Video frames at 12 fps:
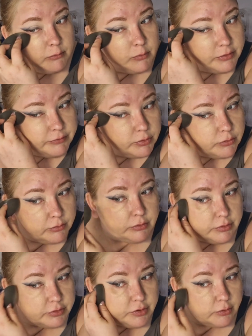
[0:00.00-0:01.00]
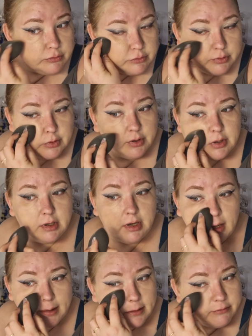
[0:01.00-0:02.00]
if you don't
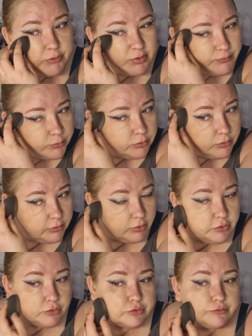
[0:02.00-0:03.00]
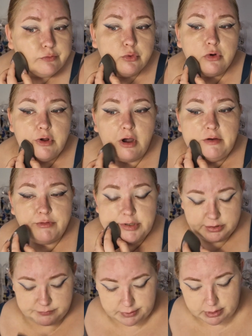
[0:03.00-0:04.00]
like, if you use full
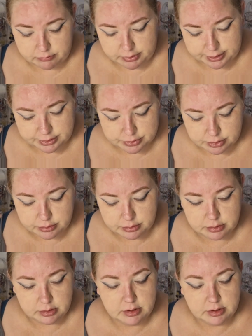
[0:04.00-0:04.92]
coverage foundation